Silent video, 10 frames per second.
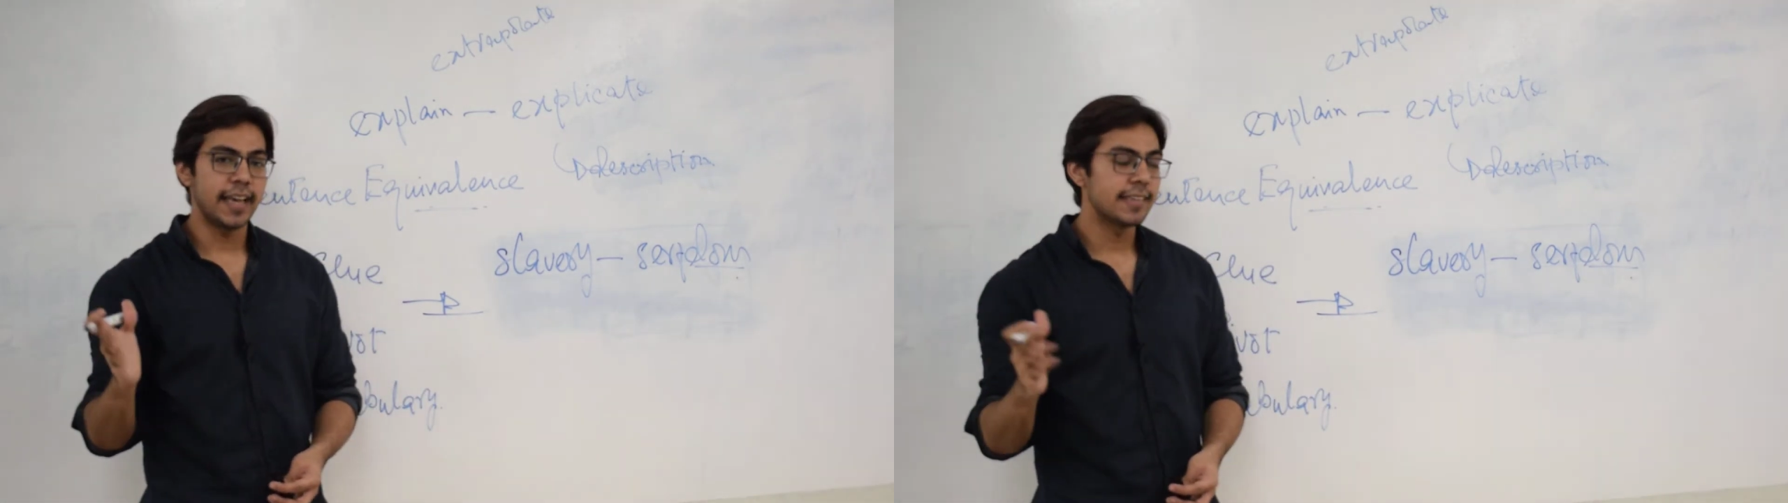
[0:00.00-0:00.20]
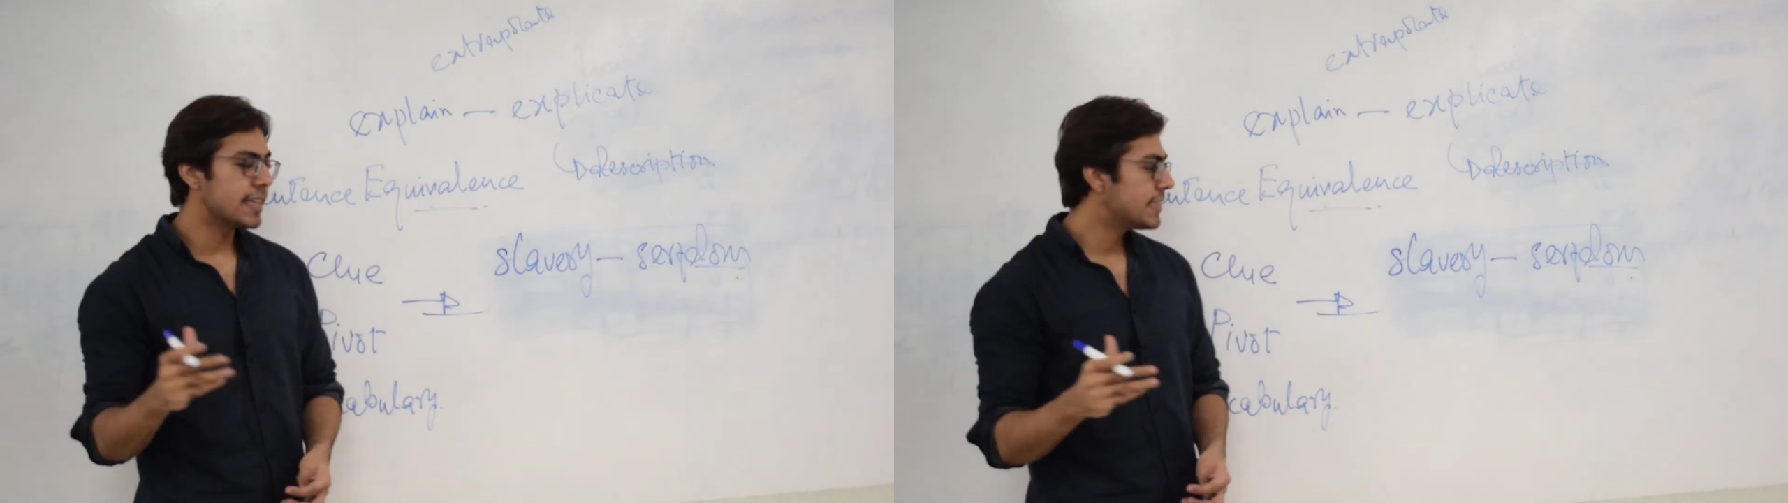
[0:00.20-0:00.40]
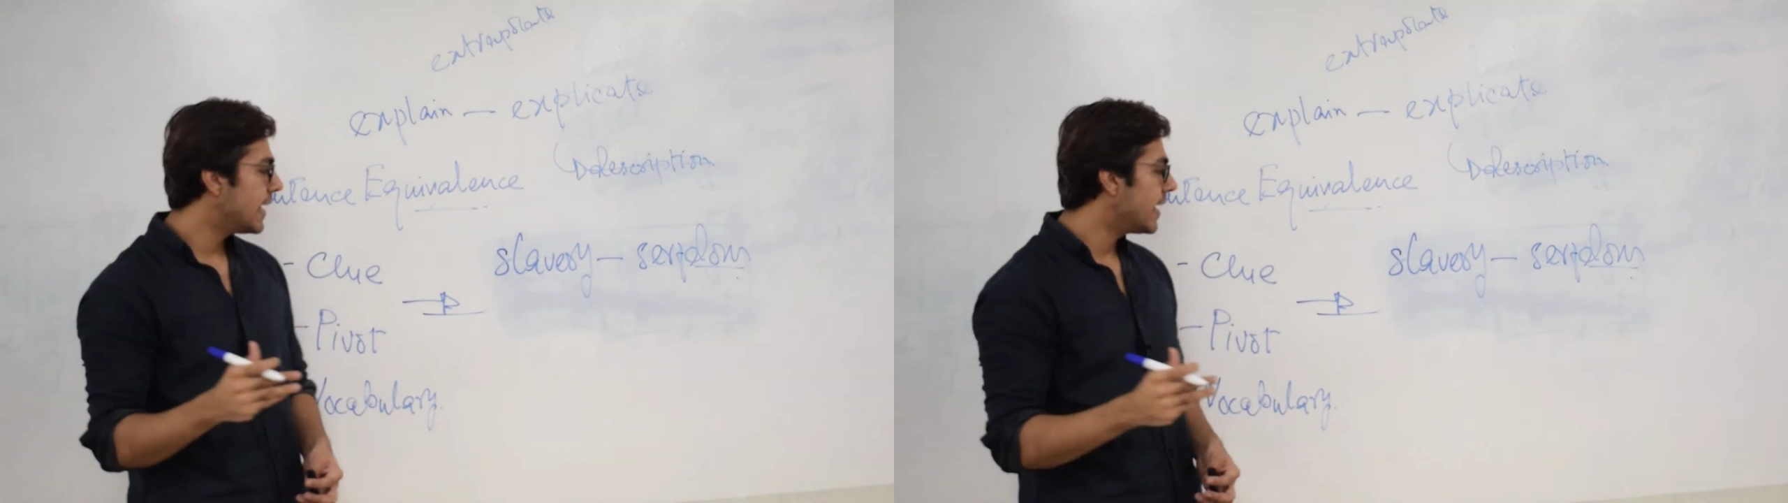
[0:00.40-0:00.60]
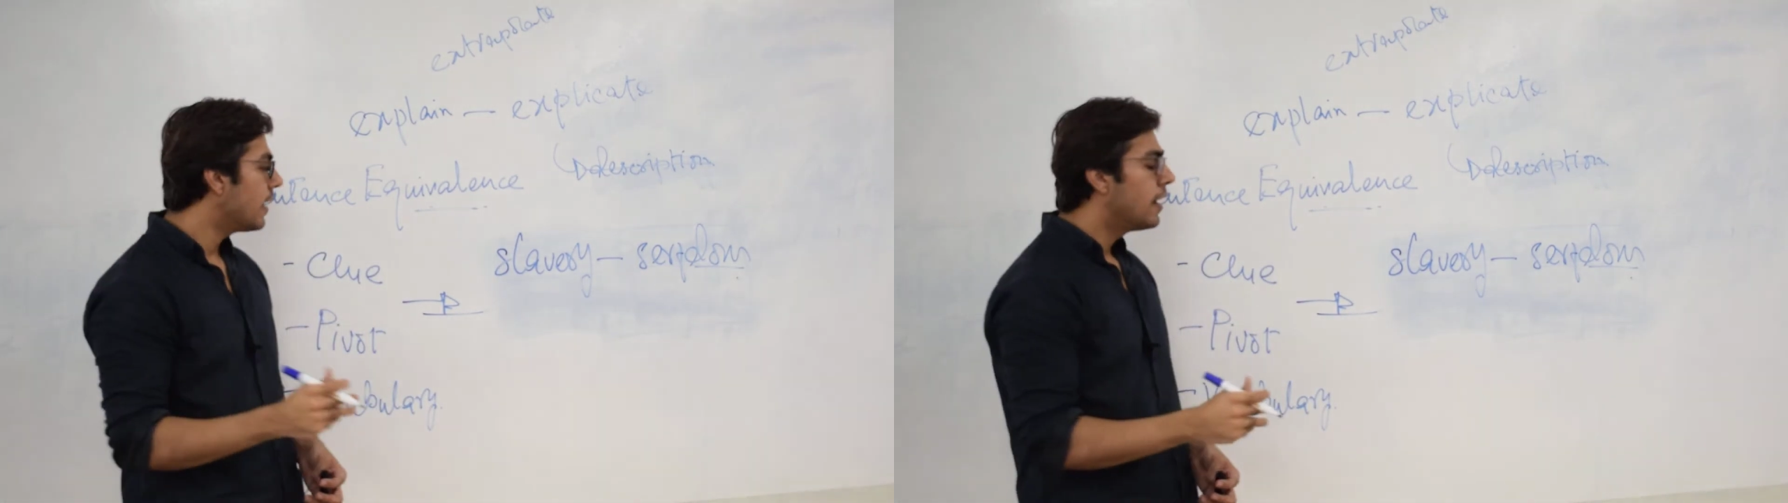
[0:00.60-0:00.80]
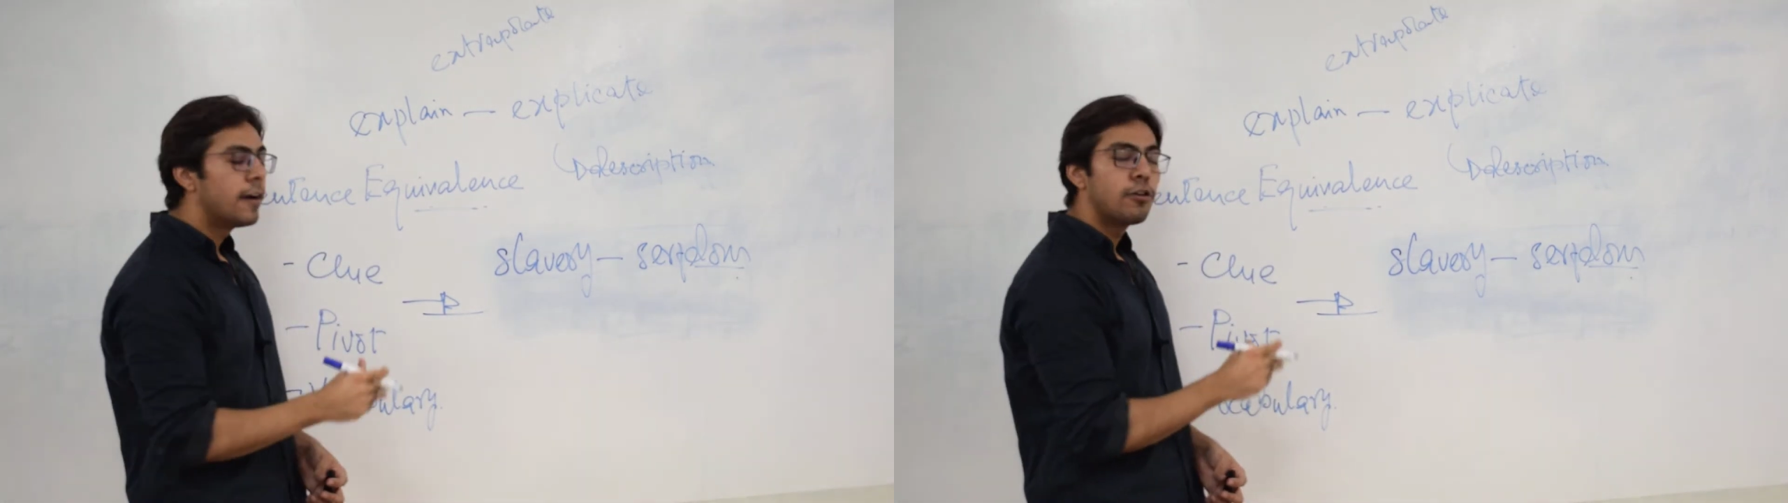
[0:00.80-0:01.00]
As I said,
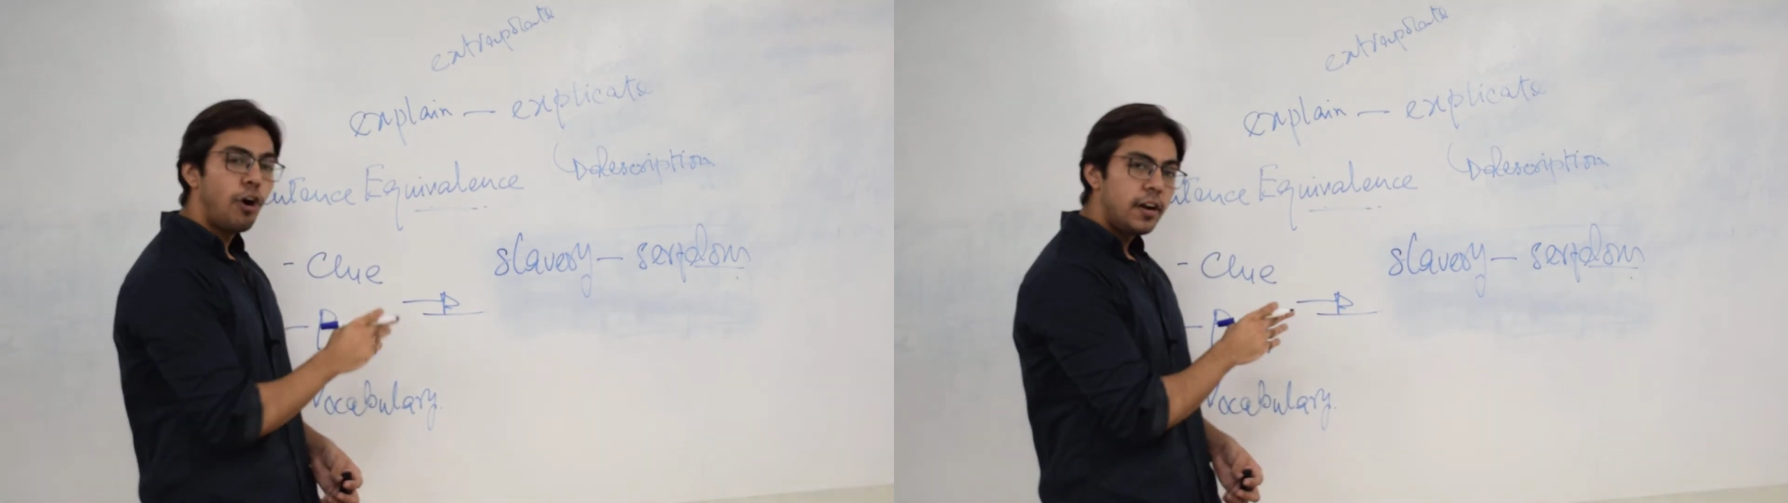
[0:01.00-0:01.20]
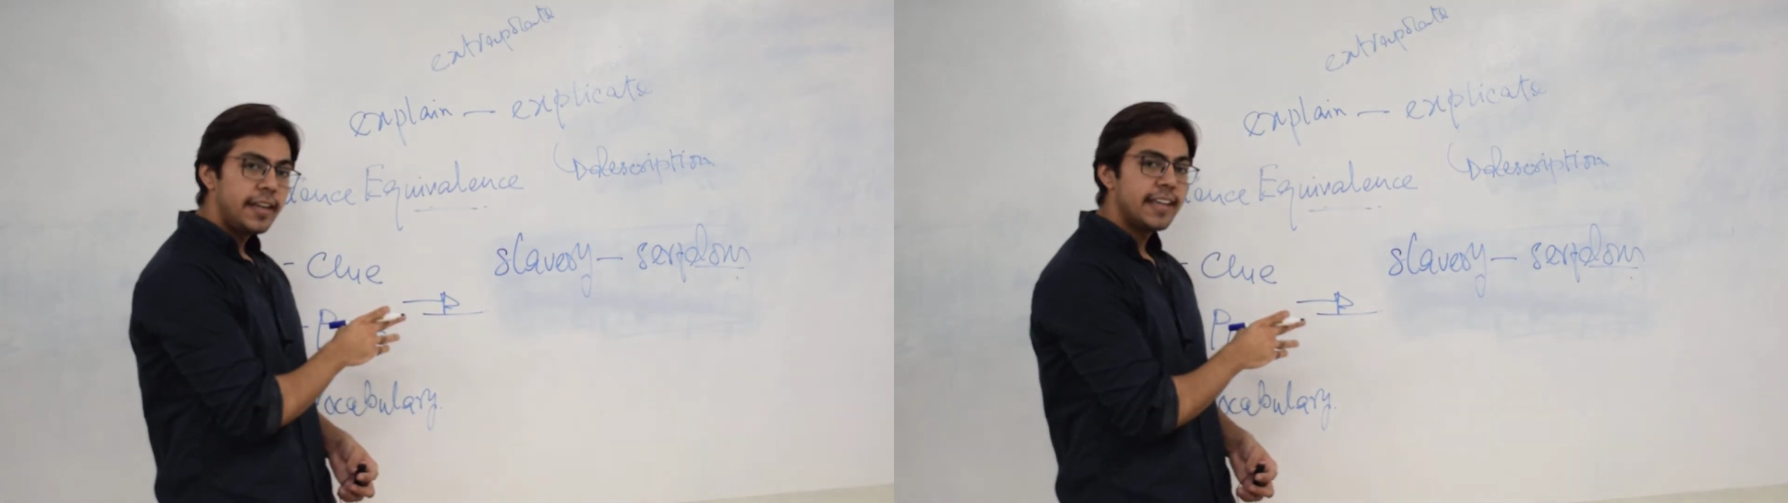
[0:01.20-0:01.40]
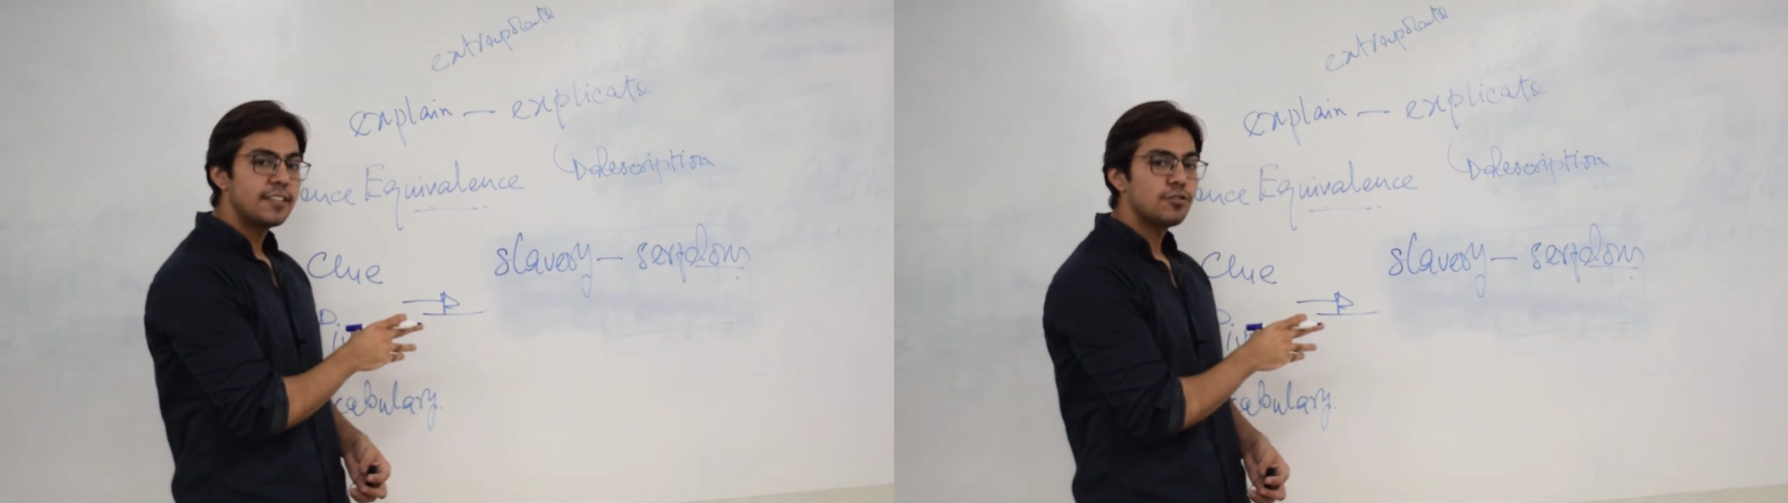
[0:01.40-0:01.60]
context